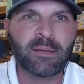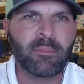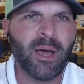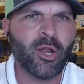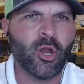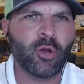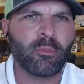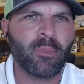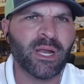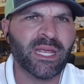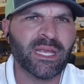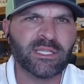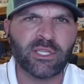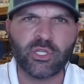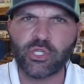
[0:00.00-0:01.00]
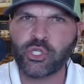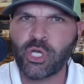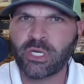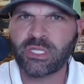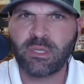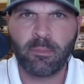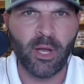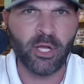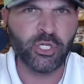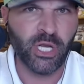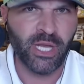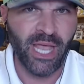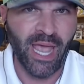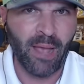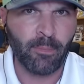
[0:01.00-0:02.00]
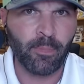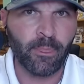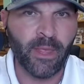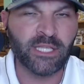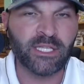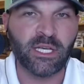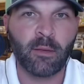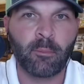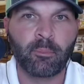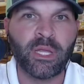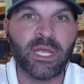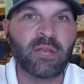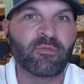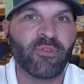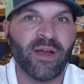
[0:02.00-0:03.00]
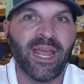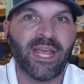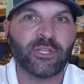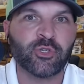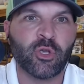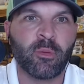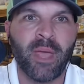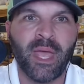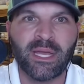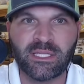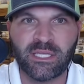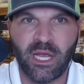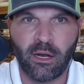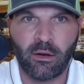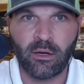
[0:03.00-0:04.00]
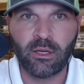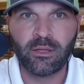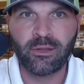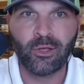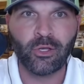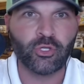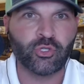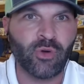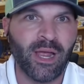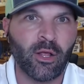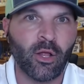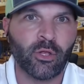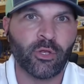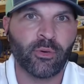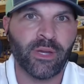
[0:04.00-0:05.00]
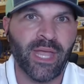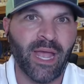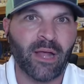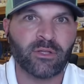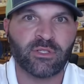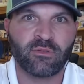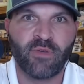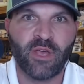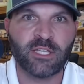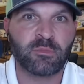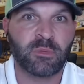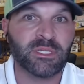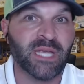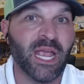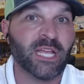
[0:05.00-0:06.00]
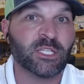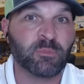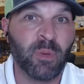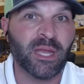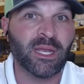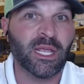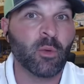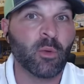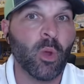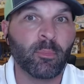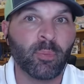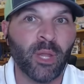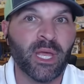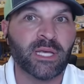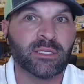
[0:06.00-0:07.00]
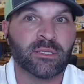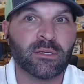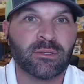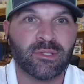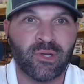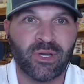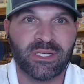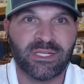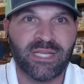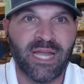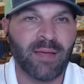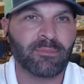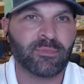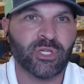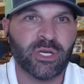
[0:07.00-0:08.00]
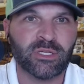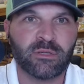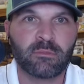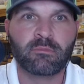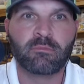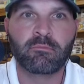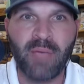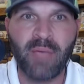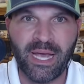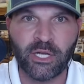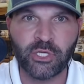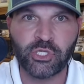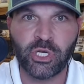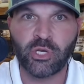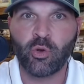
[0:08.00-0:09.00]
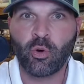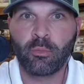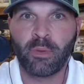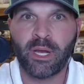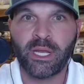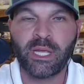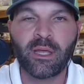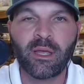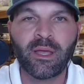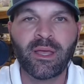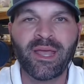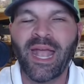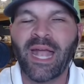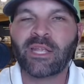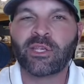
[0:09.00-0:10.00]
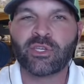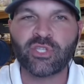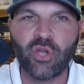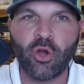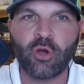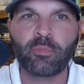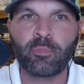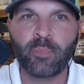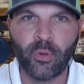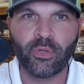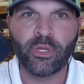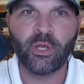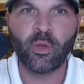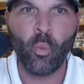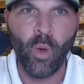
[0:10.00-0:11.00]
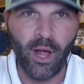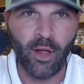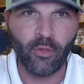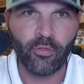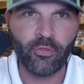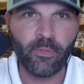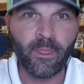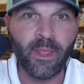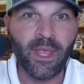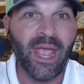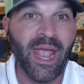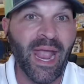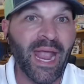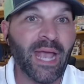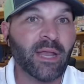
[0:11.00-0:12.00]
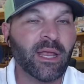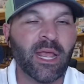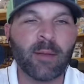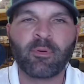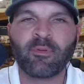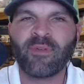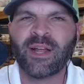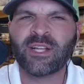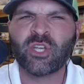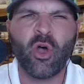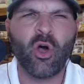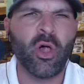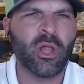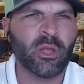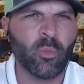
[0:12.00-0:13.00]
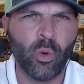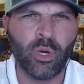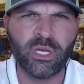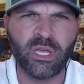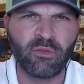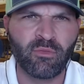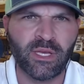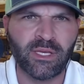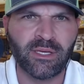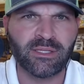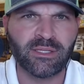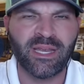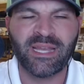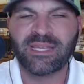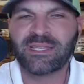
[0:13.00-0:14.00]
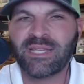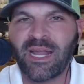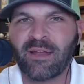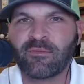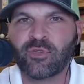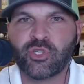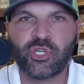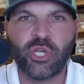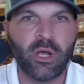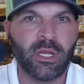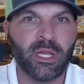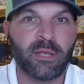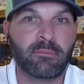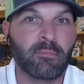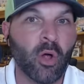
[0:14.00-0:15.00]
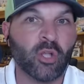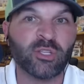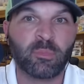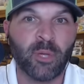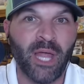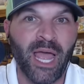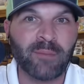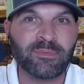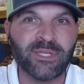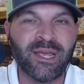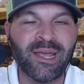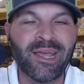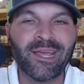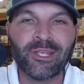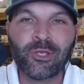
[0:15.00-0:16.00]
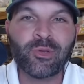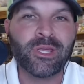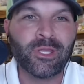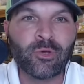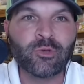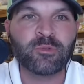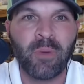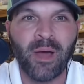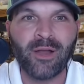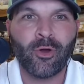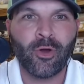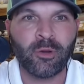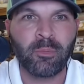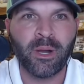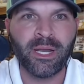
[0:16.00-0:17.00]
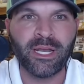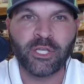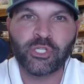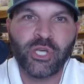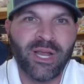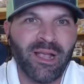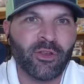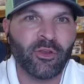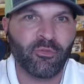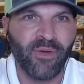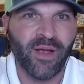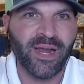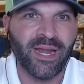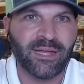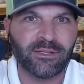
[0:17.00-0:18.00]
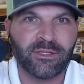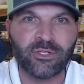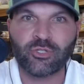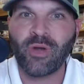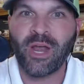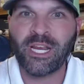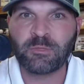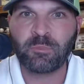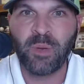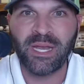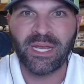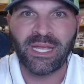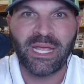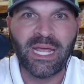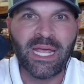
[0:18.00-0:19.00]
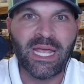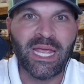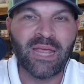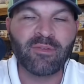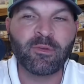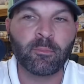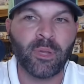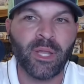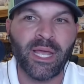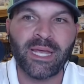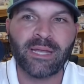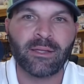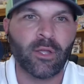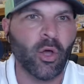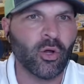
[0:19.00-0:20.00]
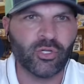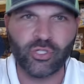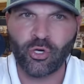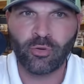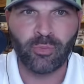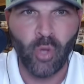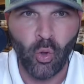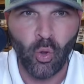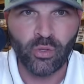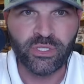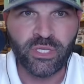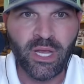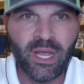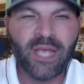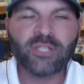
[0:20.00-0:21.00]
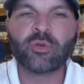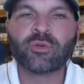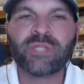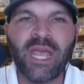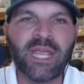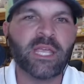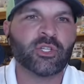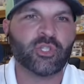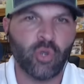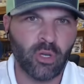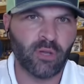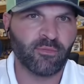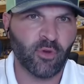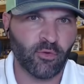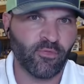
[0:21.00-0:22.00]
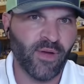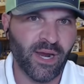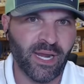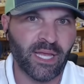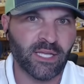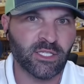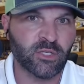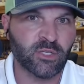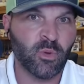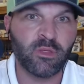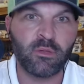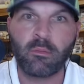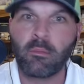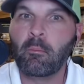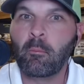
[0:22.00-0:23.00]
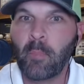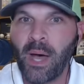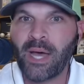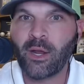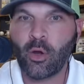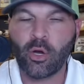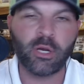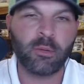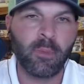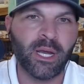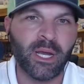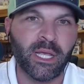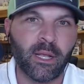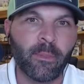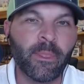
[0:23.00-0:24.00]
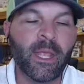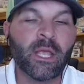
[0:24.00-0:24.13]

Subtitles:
Monarch Money isn't just a budgeting app. It's a complete financial command center. You can track all your accounts, investments, and spending in one place, so you stop just managing your money and you start building wealth. And it provides all-in-one convenience. Instead of juggling multiple apps, you can use Monarch Money to check out your finances, track spending, even plan long-term goals. So take control of your finances with Monarch Money.